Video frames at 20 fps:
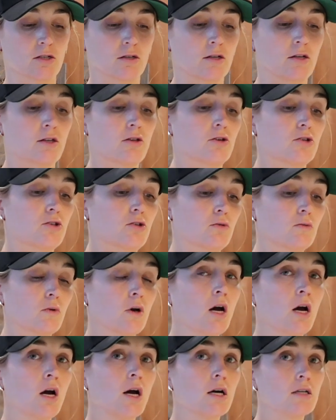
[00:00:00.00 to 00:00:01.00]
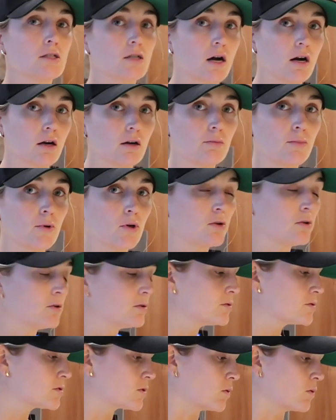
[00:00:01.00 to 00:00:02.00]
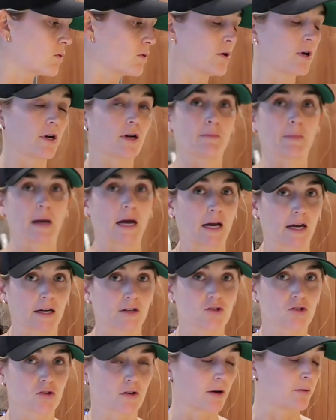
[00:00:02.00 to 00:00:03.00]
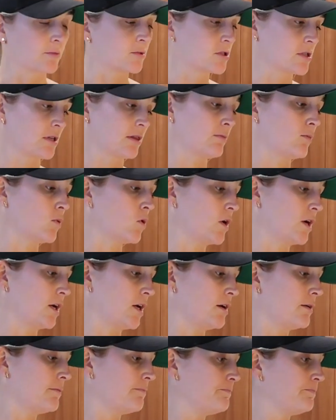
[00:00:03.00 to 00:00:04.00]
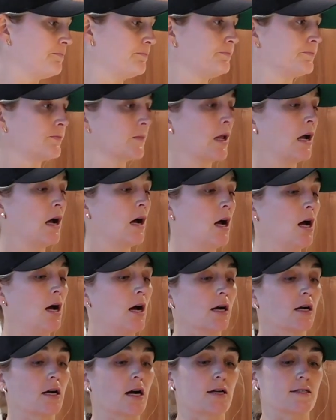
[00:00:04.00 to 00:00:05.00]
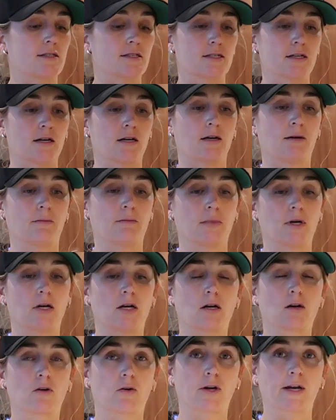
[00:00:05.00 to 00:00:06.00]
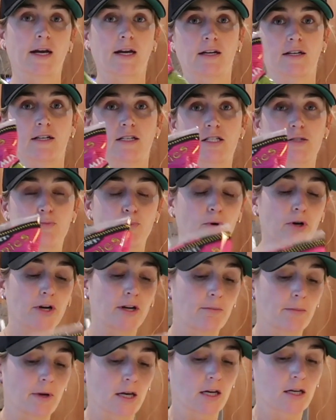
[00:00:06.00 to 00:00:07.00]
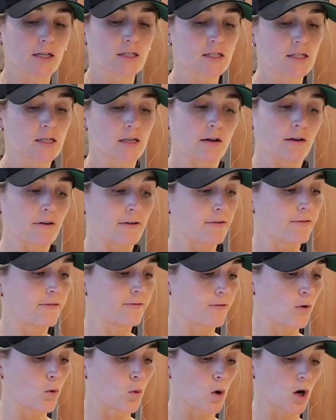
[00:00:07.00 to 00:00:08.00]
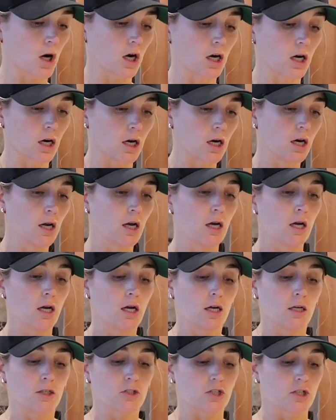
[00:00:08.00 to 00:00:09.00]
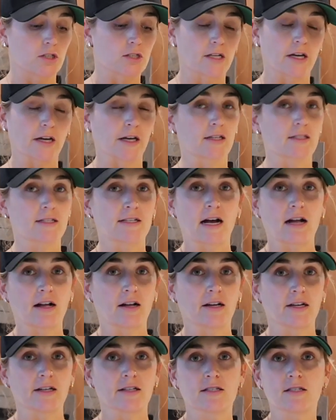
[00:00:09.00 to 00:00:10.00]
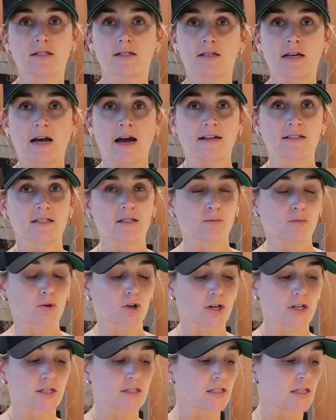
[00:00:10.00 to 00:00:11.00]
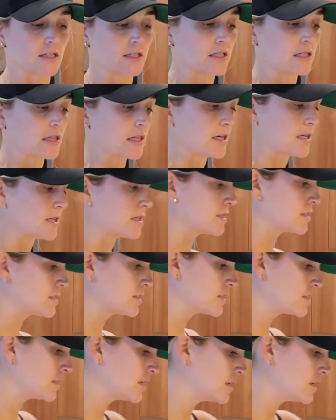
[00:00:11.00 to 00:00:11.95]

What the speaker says: to either do taco bowls or in my egg scrambles in the morning. Got some organic spring mix for just like salads, add some greens into things.